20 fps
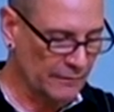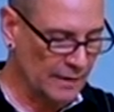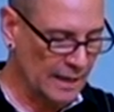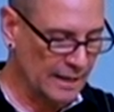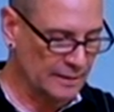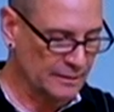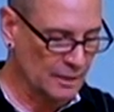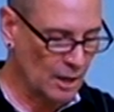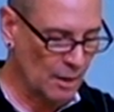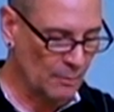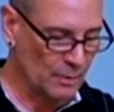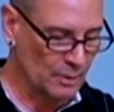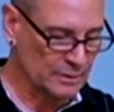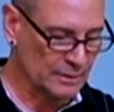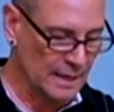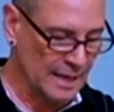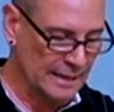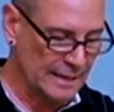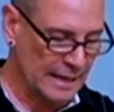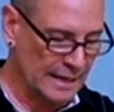and it's almost
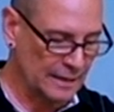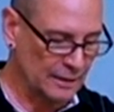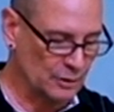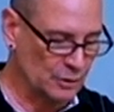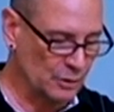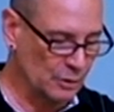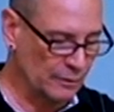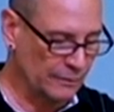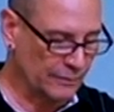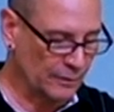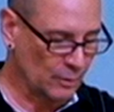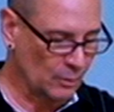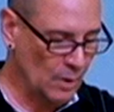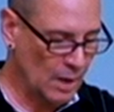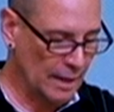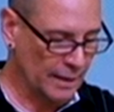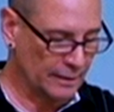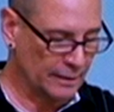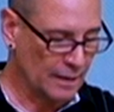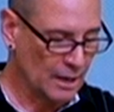like getting 2 for
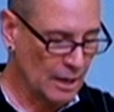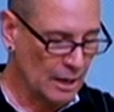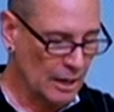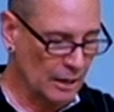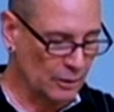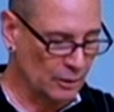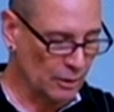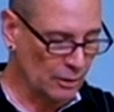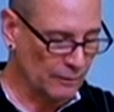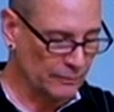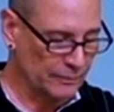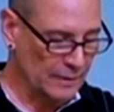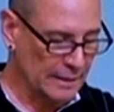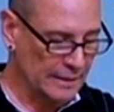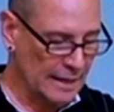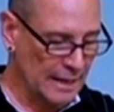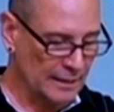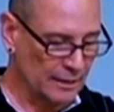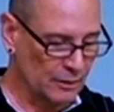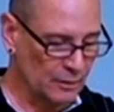1, a girlfriend
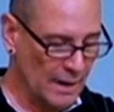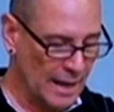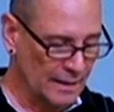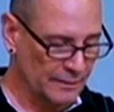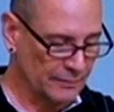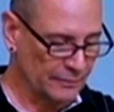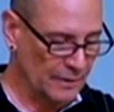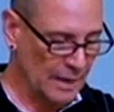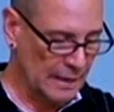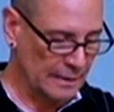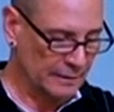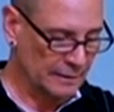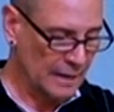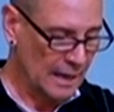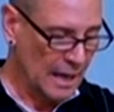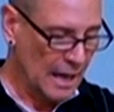and a great friend.